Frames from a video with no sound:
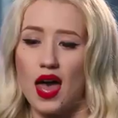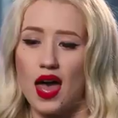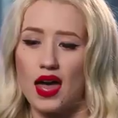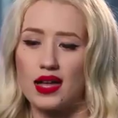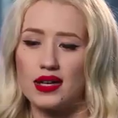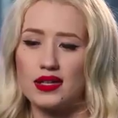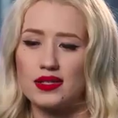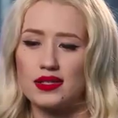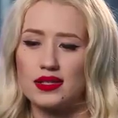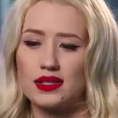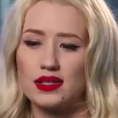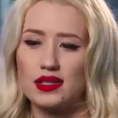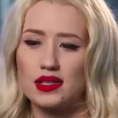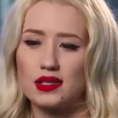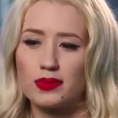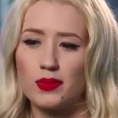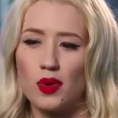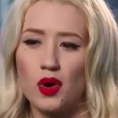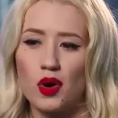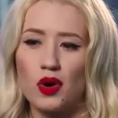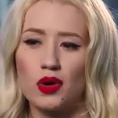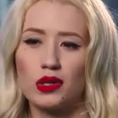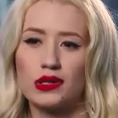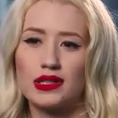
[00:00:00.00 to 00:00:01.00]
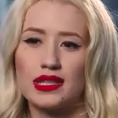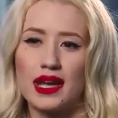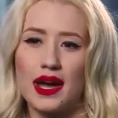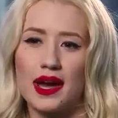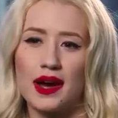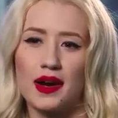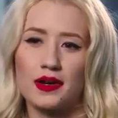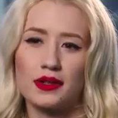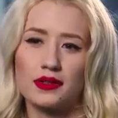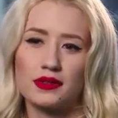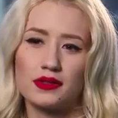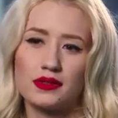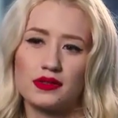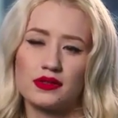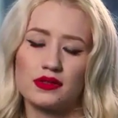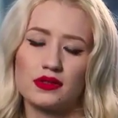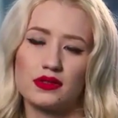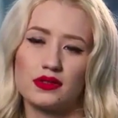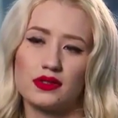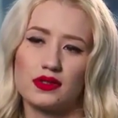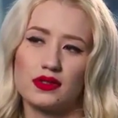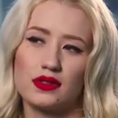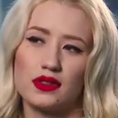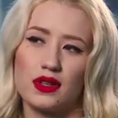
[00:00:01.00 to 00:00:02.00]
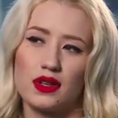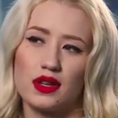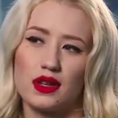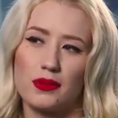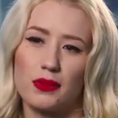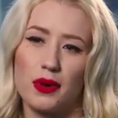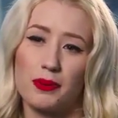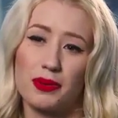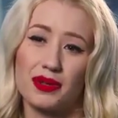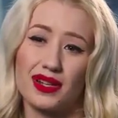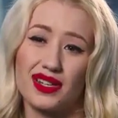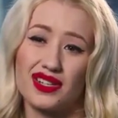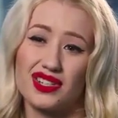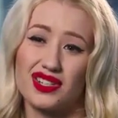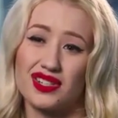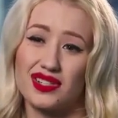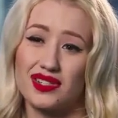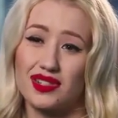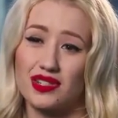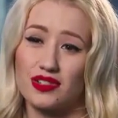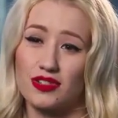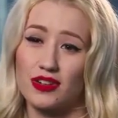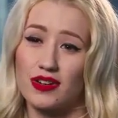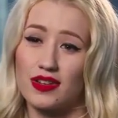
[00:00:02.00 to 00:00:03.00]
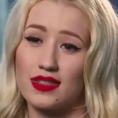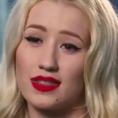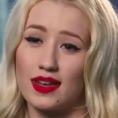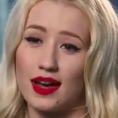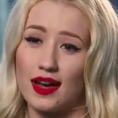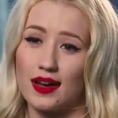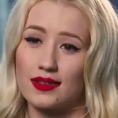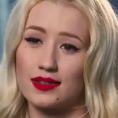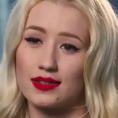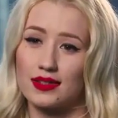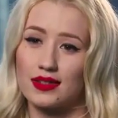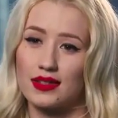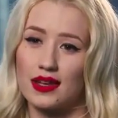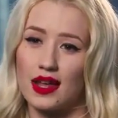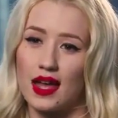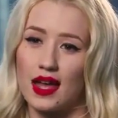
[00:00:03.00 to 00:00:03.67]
and it's a small town. The population is 3,000